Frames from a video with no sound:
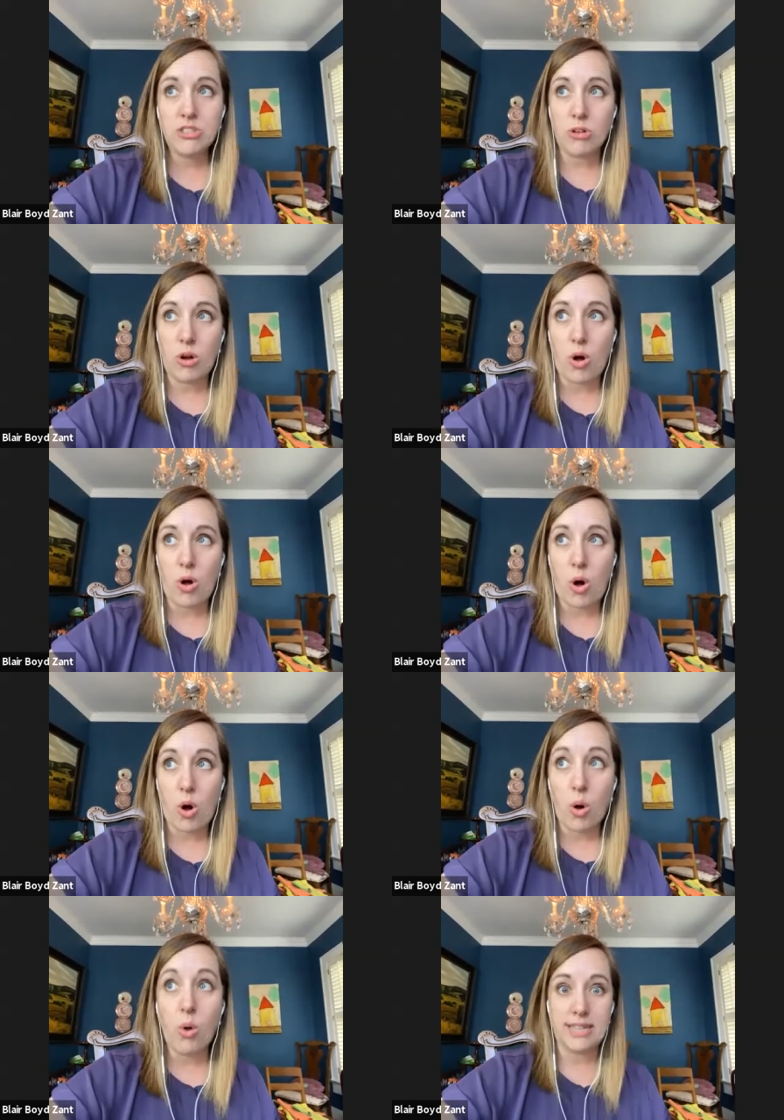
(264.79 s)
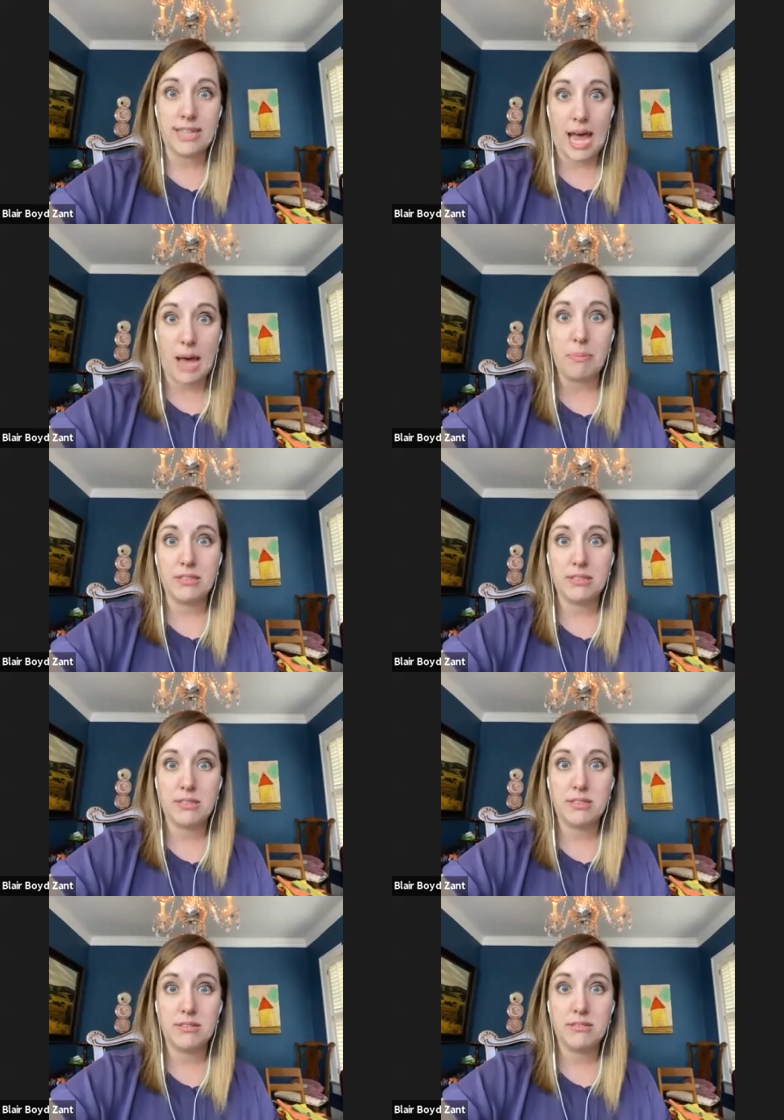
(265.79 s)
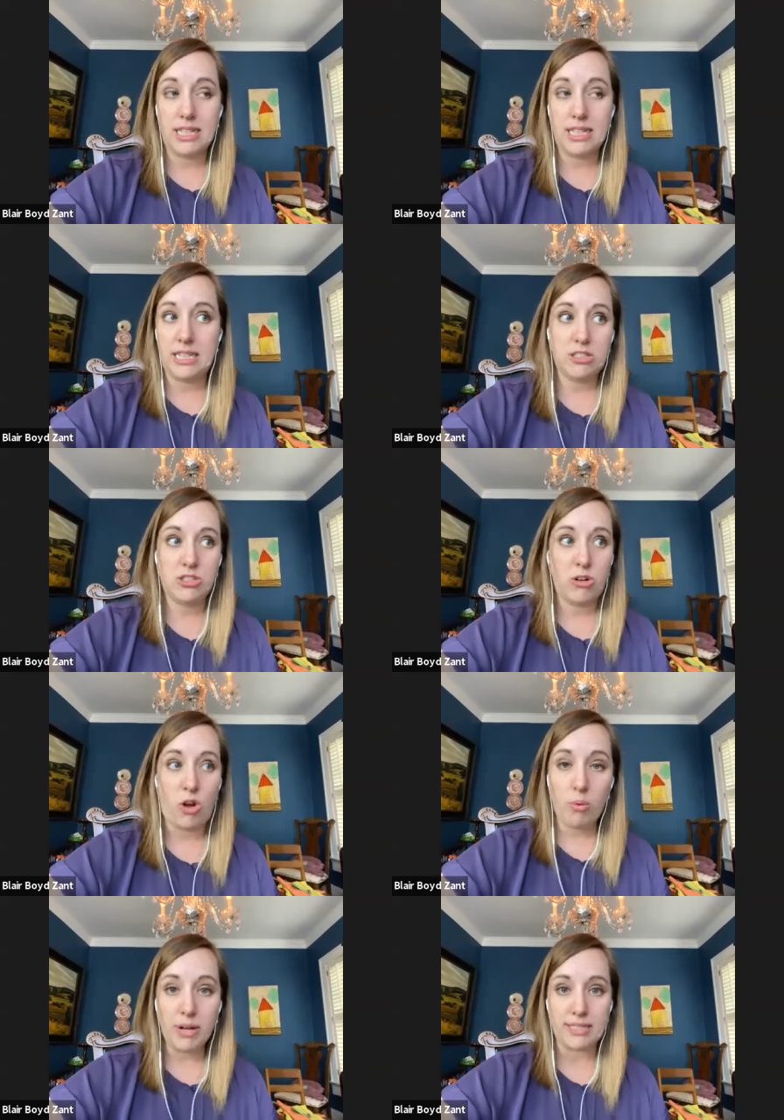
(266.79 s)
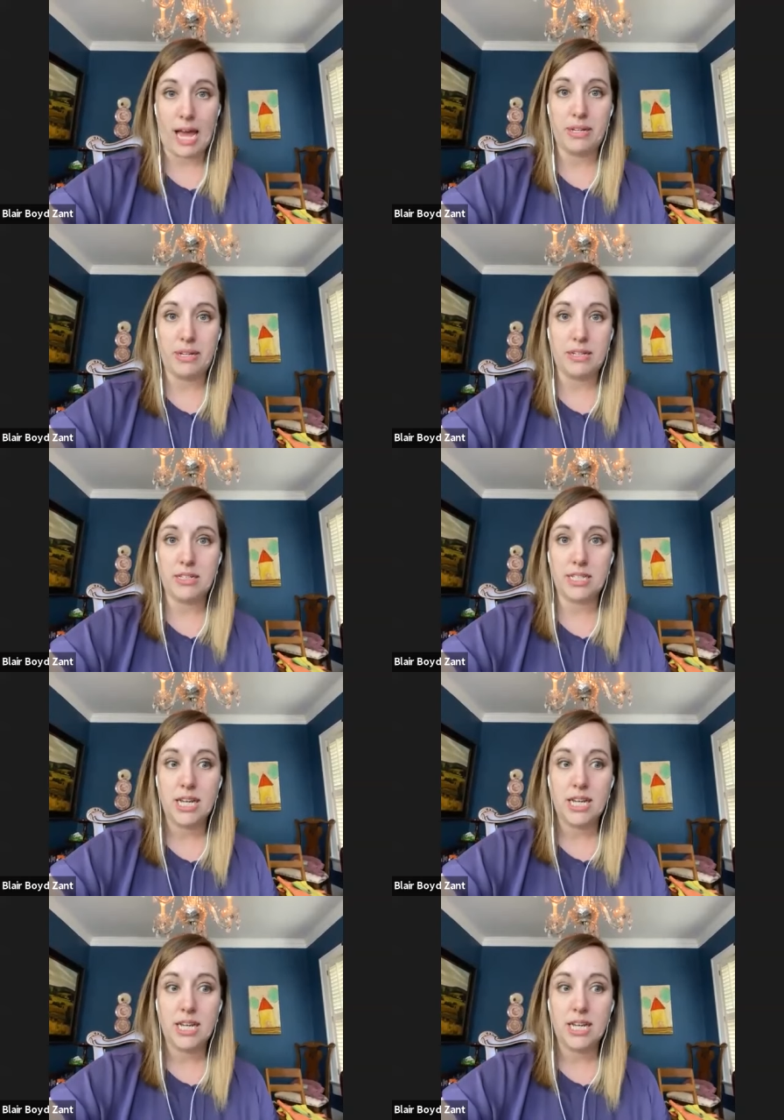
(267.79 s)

Easter always happens. Easter always happened.